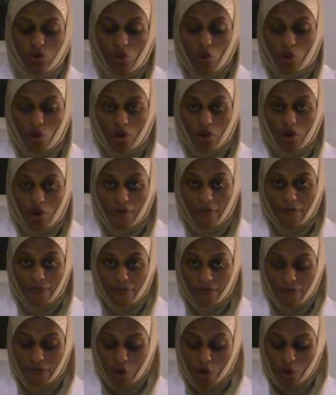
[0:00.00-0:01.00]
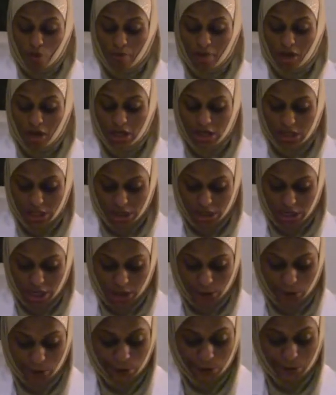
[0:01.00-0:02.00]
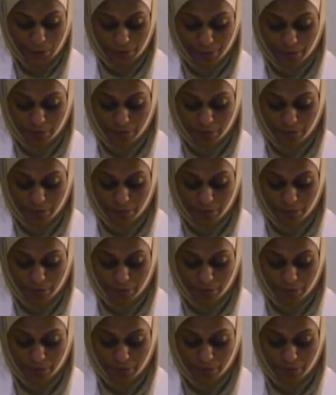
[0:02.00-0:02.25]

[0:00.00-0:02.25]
called foam cells.